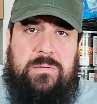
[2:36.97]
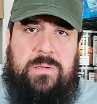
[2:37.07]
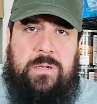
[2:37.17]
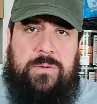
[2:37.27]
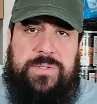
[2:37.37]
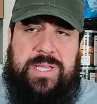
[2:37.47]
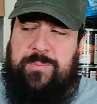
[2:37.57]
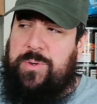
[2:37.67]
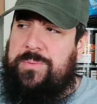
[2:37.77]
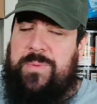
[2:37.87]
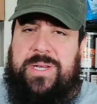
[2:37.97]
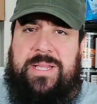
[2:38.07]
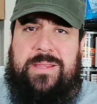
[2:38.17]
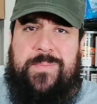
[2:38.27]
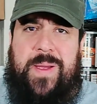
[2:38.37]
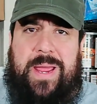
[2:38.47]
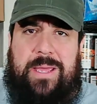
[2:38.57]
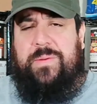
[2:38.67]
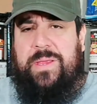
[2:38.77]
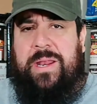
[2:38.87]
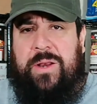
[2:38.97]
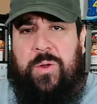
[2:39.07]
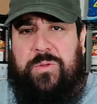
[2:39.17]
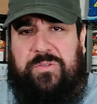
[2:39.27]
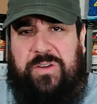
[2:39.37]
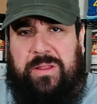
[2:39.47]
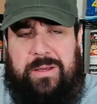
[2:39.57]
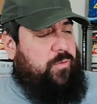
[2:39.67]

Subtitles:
It's like putting money in the bank, and I know the feeling.